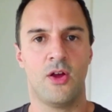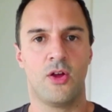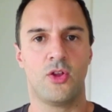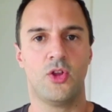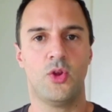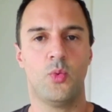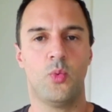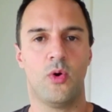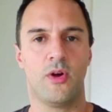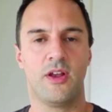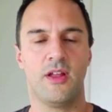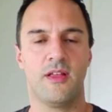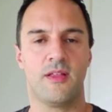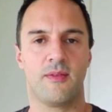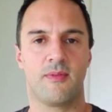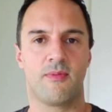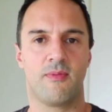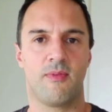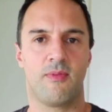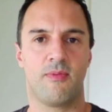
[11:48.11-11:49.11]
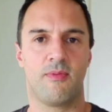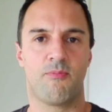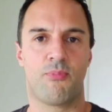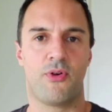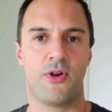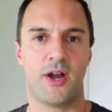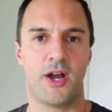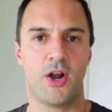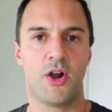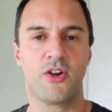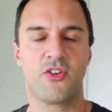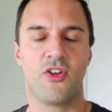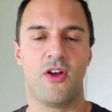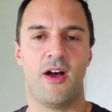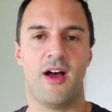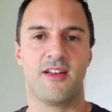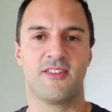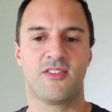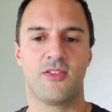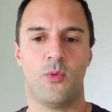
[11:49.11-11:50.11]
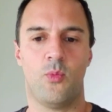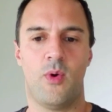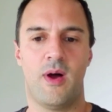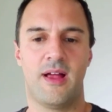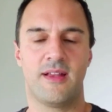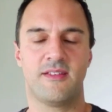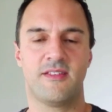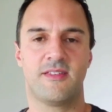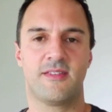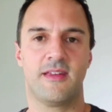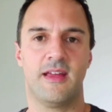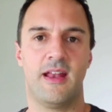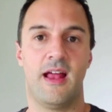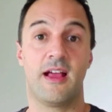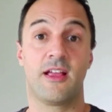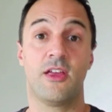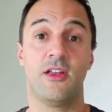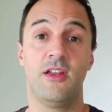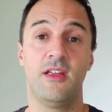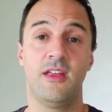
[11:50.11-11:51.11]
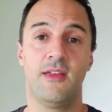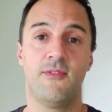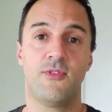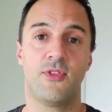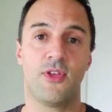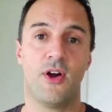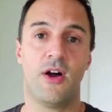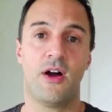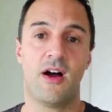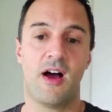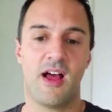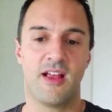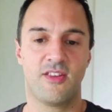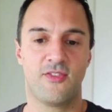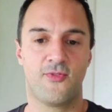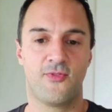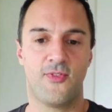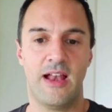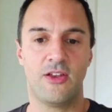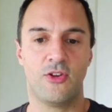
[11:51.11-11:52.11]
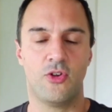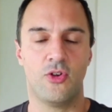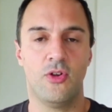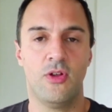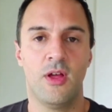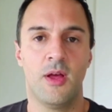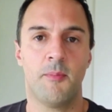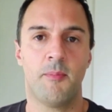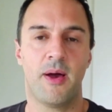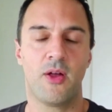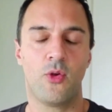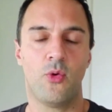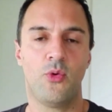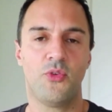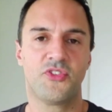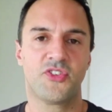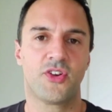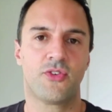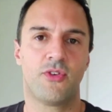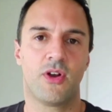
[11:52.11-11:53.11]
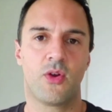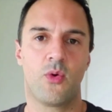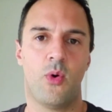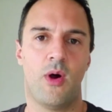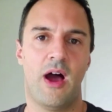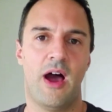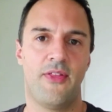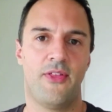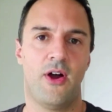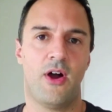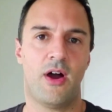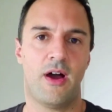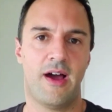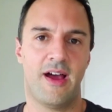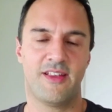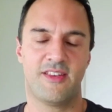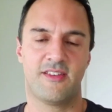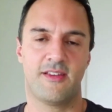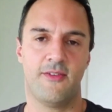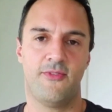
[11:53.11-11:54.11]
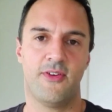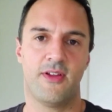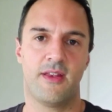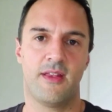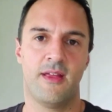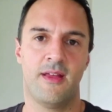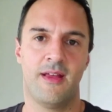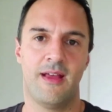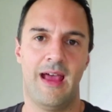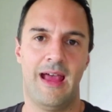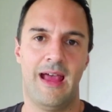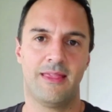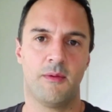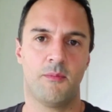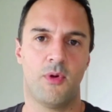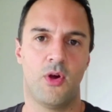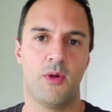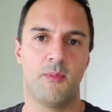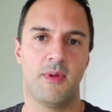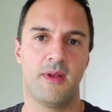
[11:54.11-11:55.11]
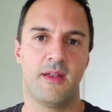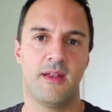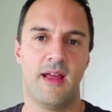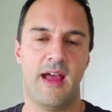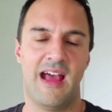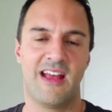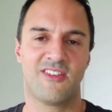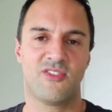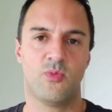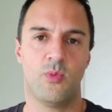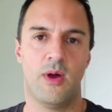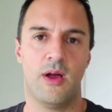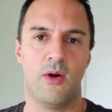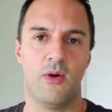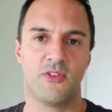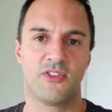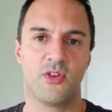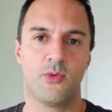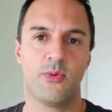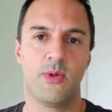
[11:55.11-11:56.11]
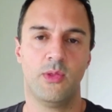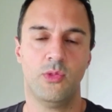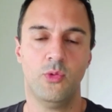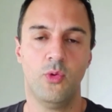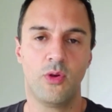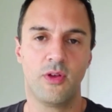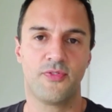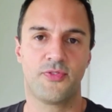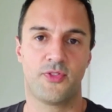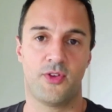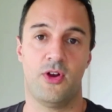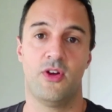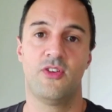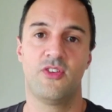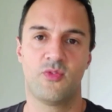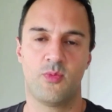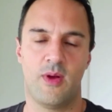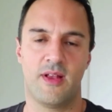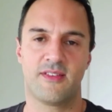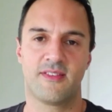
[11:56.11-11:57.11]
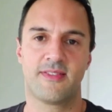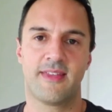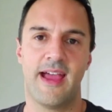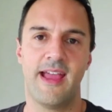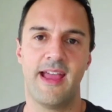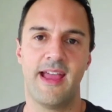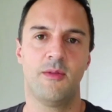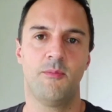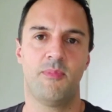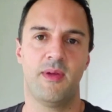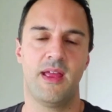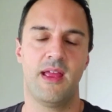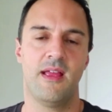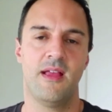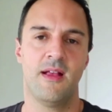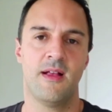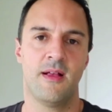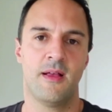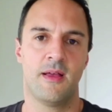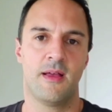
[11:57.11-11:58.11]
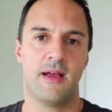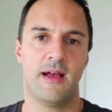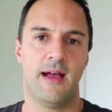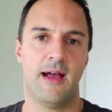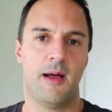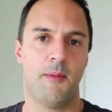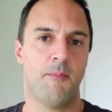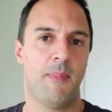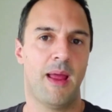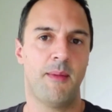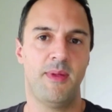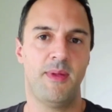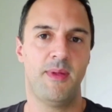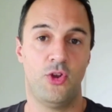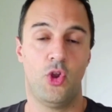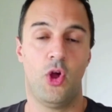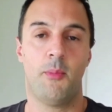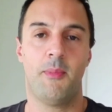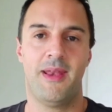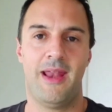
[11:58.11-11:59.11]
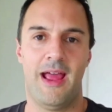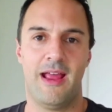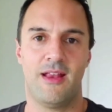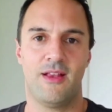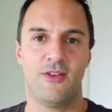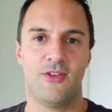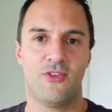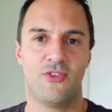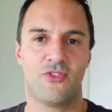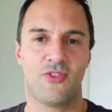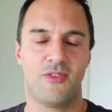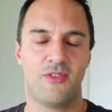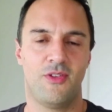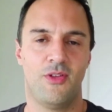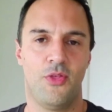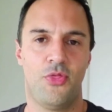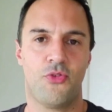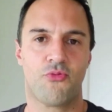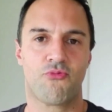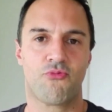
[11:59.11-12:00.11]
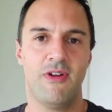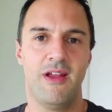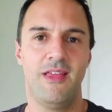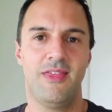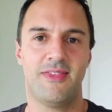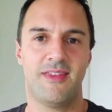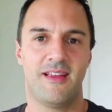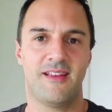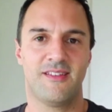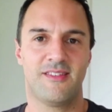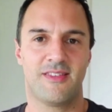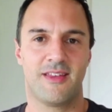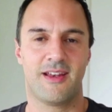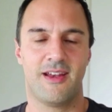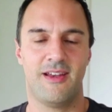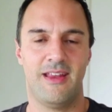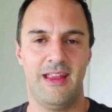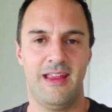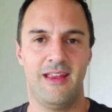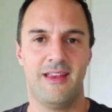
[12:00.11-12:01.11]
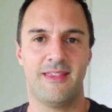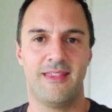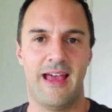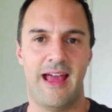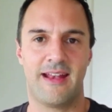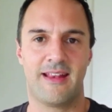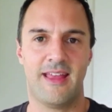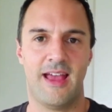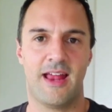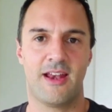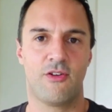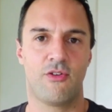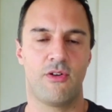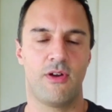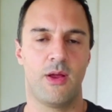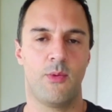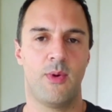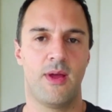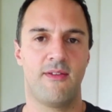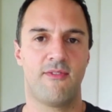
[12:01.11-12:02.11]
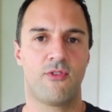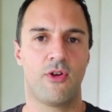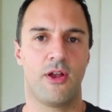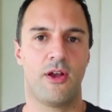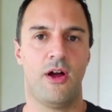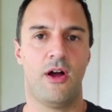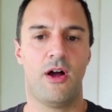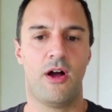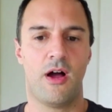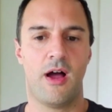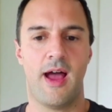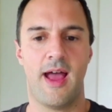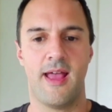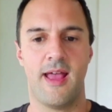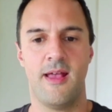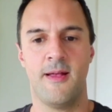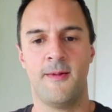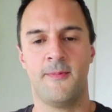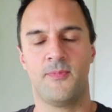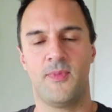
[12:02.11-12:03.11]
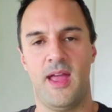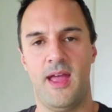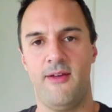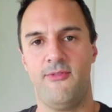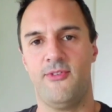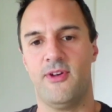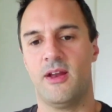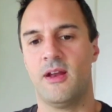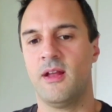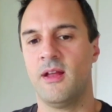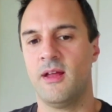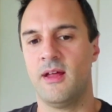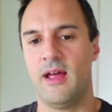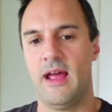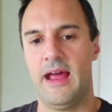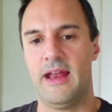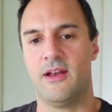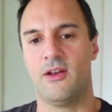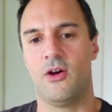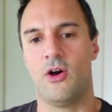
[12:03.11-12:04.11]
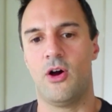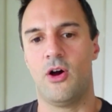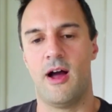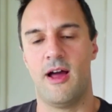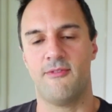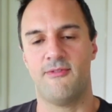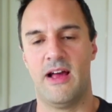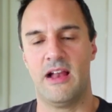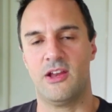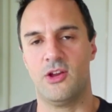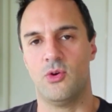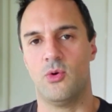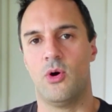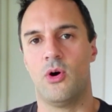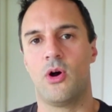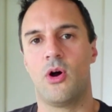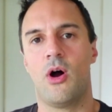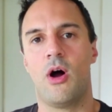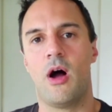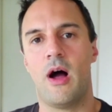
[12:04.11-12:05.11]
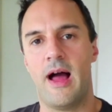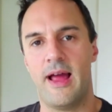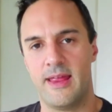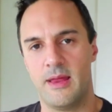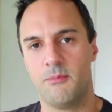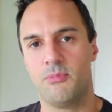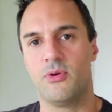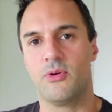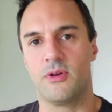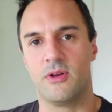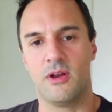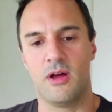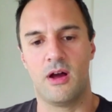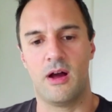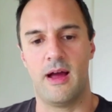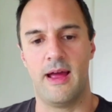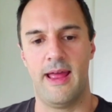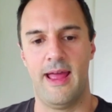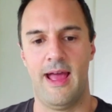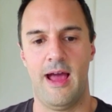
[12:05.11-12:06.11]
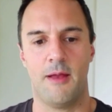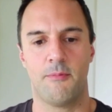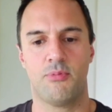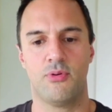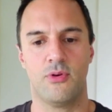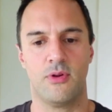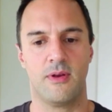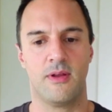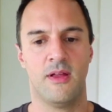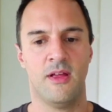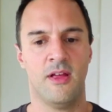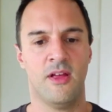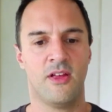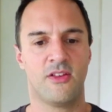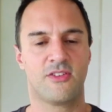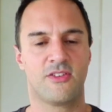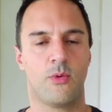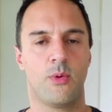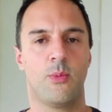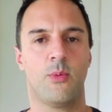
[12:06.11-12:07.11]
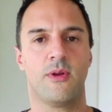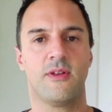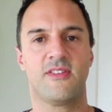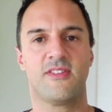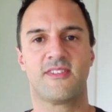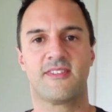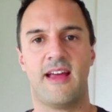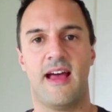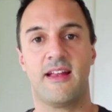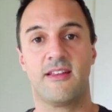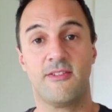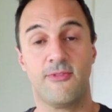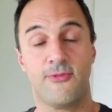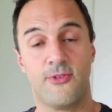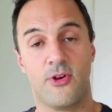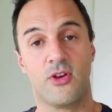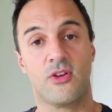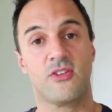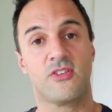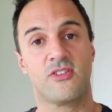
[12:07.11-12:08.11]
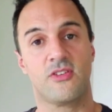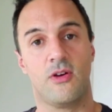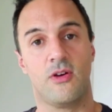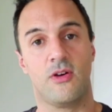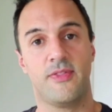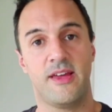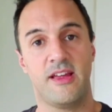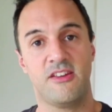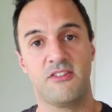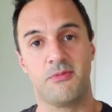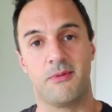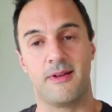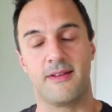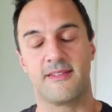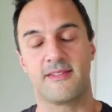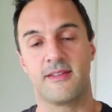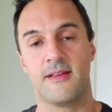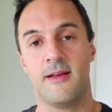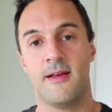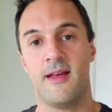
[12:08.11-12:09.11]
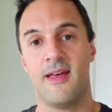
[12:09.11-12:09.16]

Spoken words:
You want to prioritize the ones that are going to give you the highest value but also require the highest effort at the moment as well. So if we look at those ones, they can be maybe nominate your 3 things are in that category where you've got a high effort and high value, or high input and high output. So we want to start to focus on these ones.